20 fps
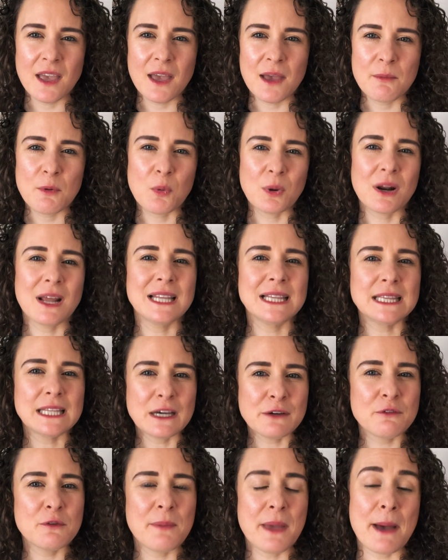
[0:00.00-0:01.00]
But what I
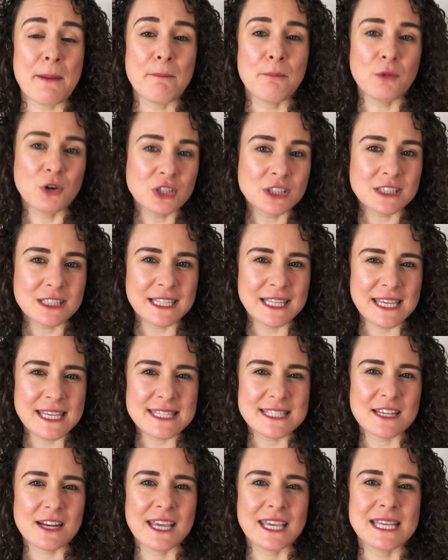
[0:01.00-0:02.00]
love about Mondly is
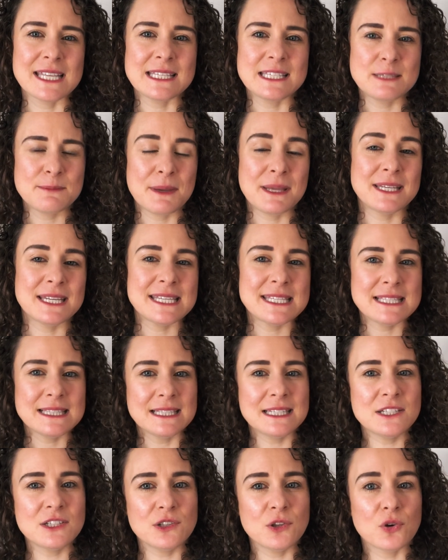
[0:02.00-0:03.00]
that I can spend as
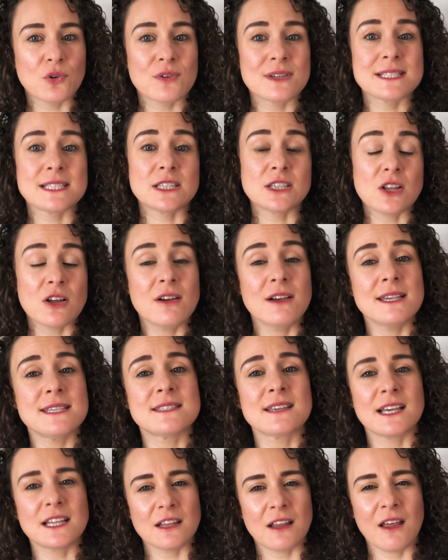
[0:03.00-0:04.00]
little or as long as
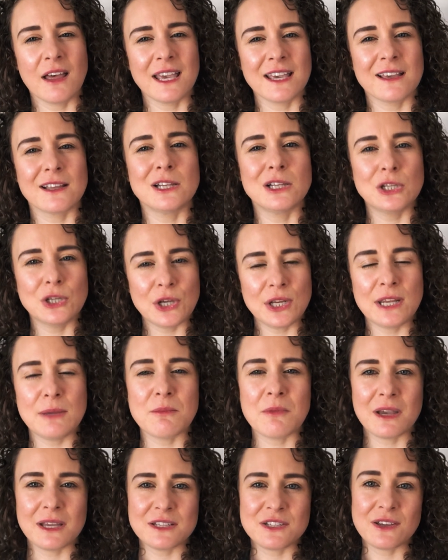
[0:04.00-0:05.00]
I like learning
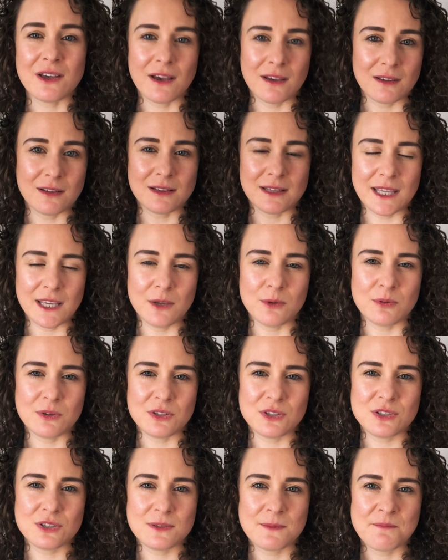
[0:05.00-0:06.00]
my target
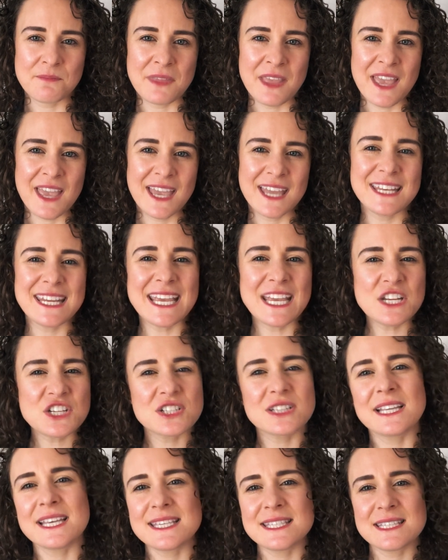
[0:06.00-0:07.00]
language. And each
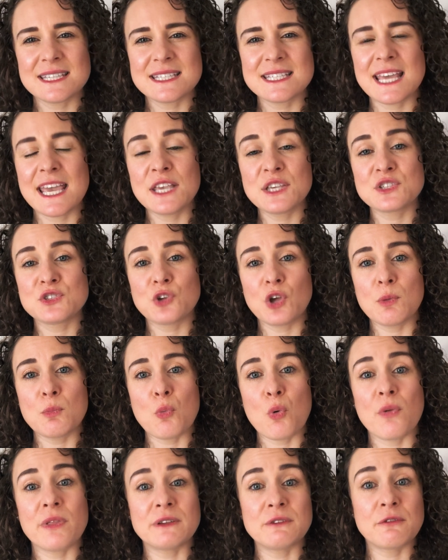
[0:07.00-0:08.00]
lesson takes no
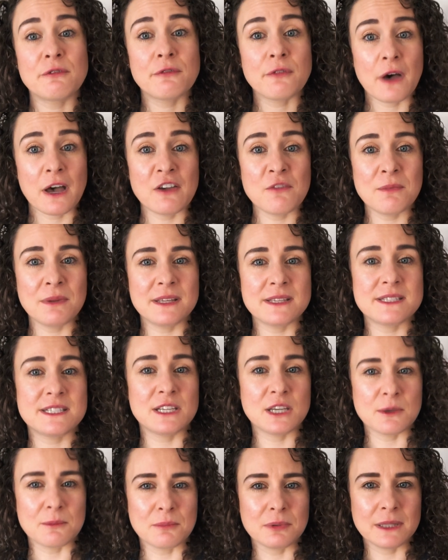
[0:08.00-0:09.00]
more than 5 minutes to
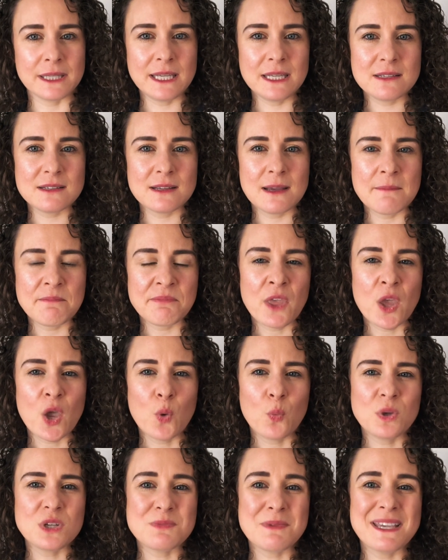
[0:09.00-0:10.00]
complete,
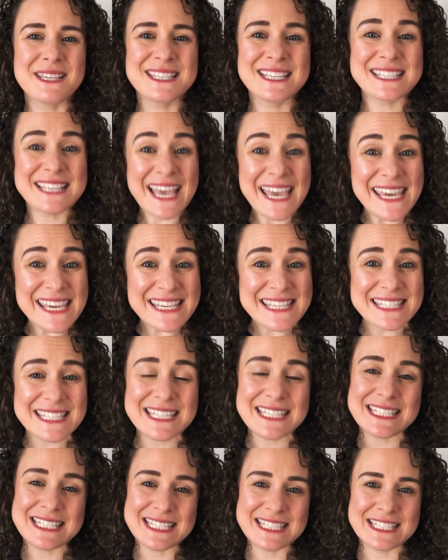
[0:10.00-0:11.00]
which makes it
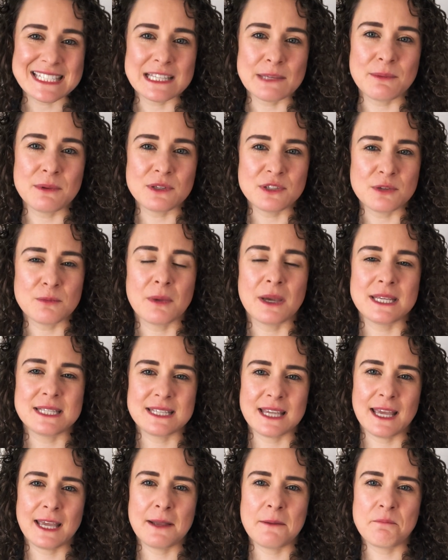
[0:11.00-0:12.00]
easy to slip into my
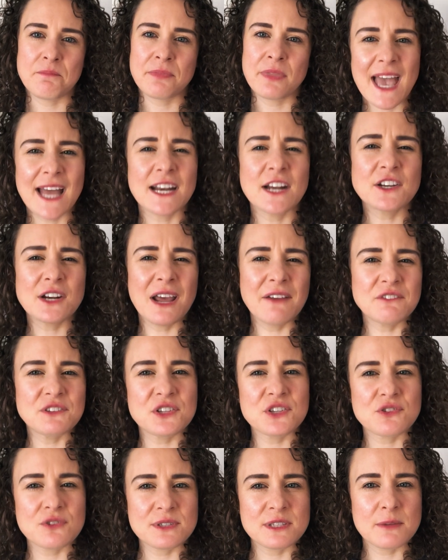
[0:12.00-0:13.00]
day. And I don't have to
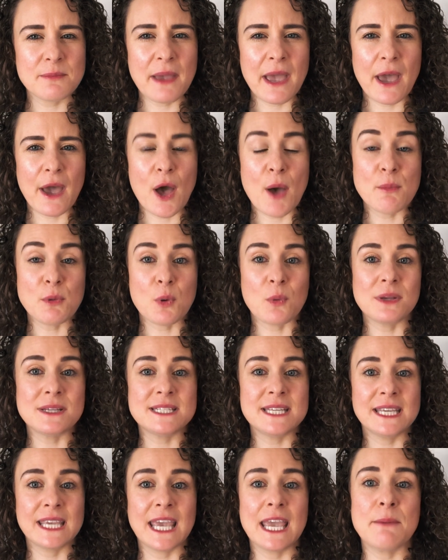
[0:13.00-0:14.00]
stress about how I'm going
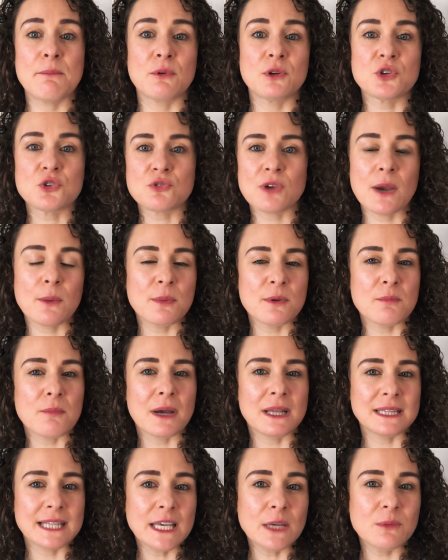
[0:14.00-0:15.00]
to keep on track with
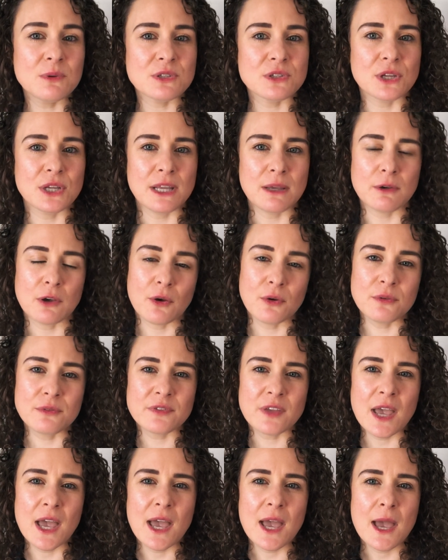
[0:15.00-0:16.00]
my language learning
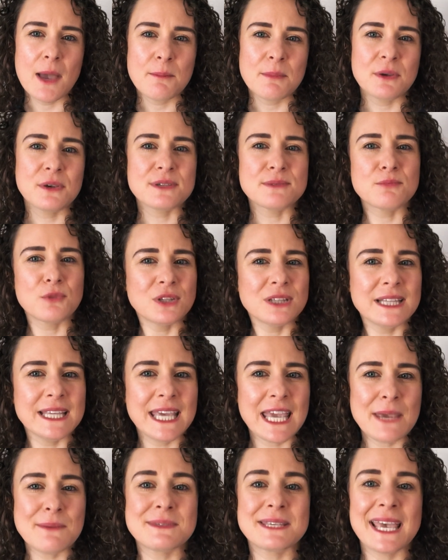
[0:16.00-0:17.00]
goals because Mondly
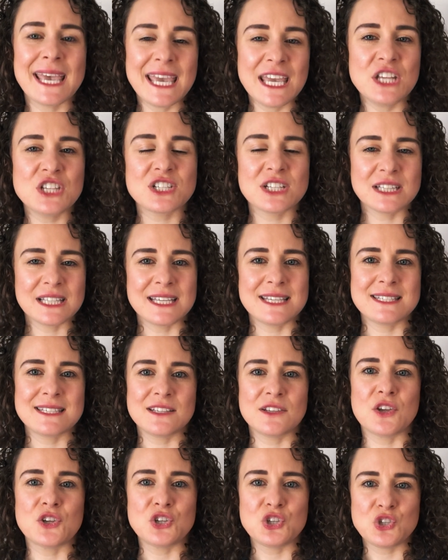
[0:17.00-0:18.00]
keeps each
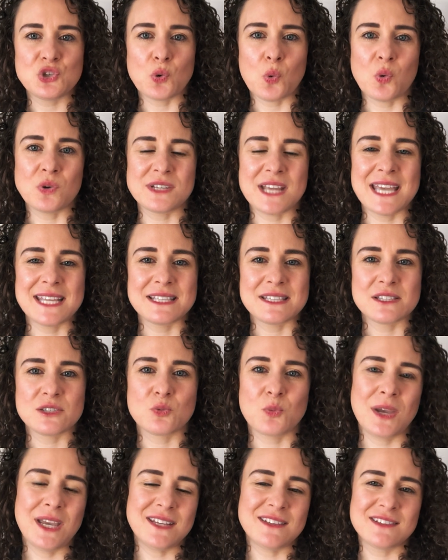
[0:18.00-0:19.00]
lesson short and
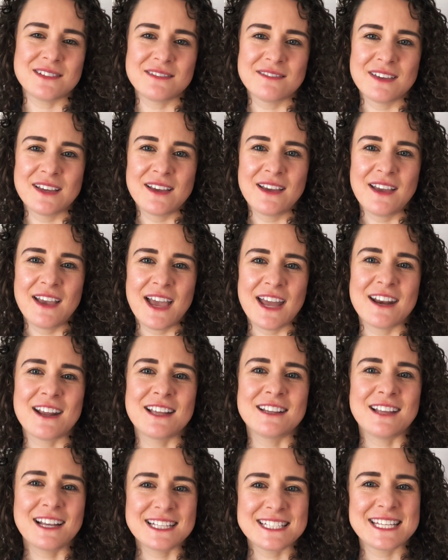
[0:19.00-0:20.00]
sweet. And I
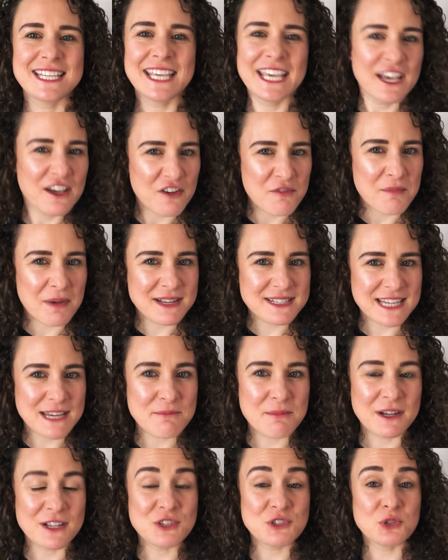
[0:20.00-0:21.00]
like to kick off my day
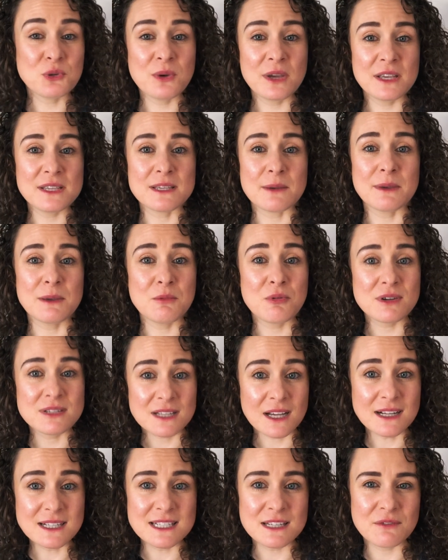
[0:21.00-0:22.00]
by doing something
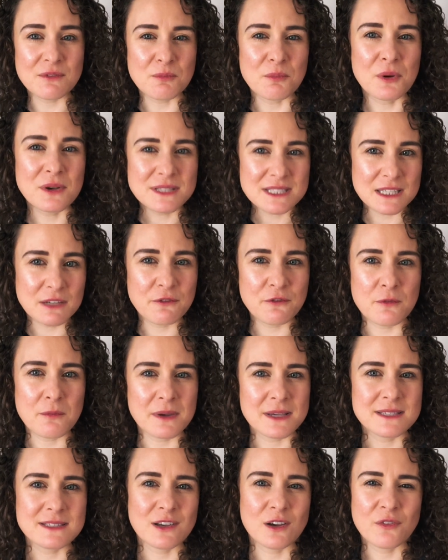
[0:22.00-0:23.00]
productive and positive for
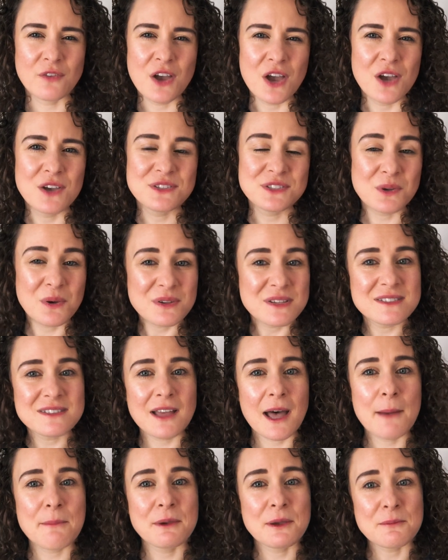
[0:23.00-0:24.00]
myself, so I'll
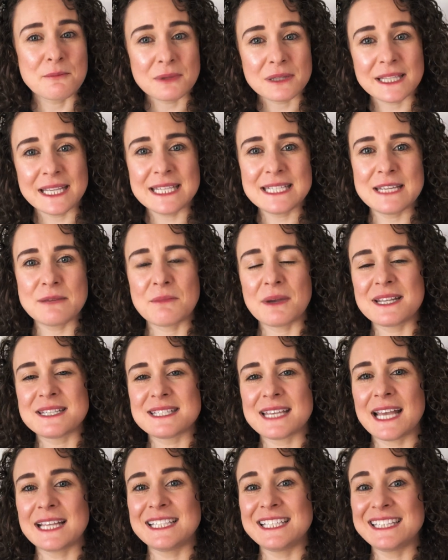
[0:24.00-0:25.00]
start completing my
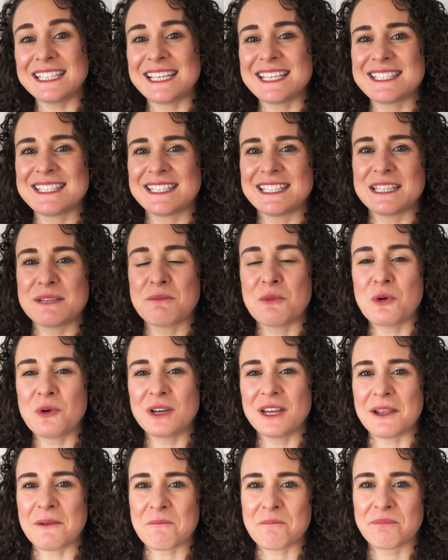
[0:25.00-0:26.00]
daily lesson in the
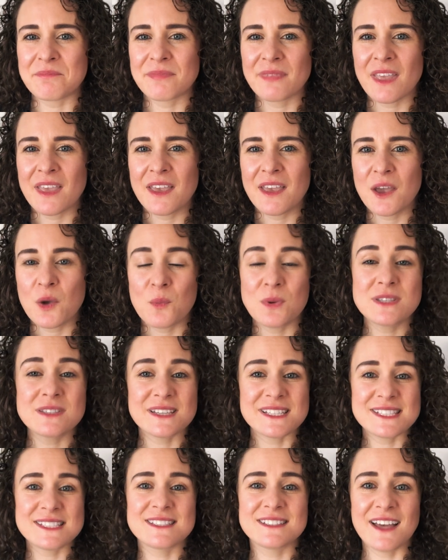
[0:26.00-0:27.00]
morning. Once I
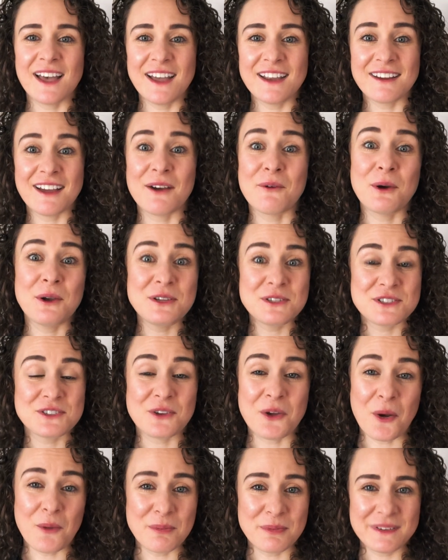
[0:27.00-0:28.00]
start, I won't
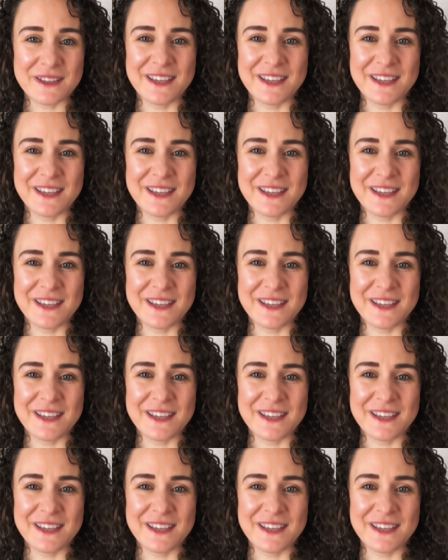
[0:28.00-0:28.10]
stop.